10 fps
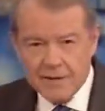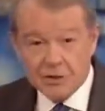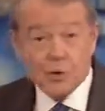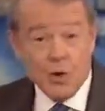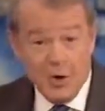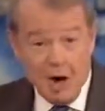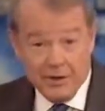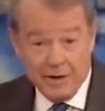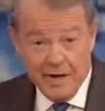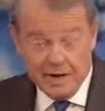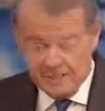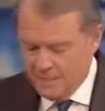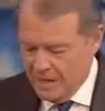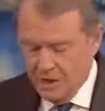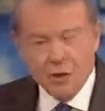To Obamacare,
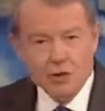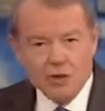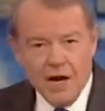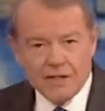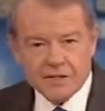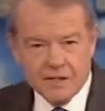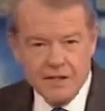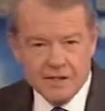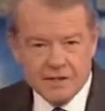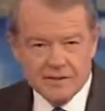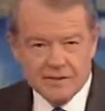Unite Here.